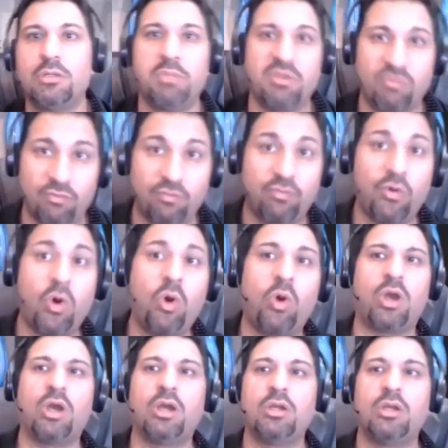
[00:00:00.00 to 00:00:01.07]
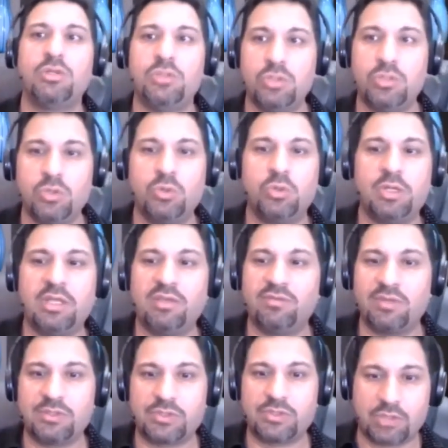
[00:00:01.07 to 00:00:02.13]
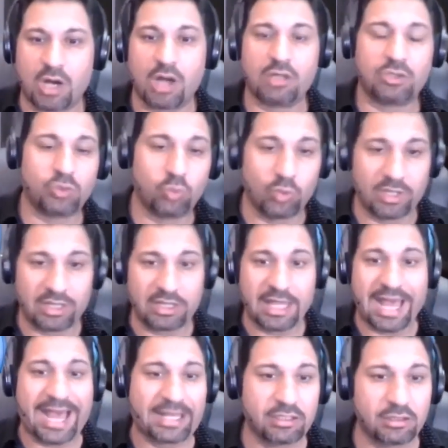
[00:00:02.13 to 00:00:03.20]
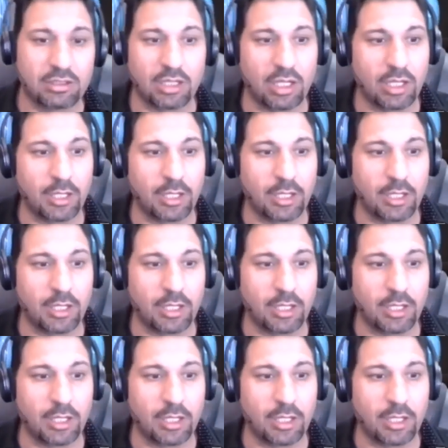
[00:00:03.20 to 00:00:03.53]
Before you even start with that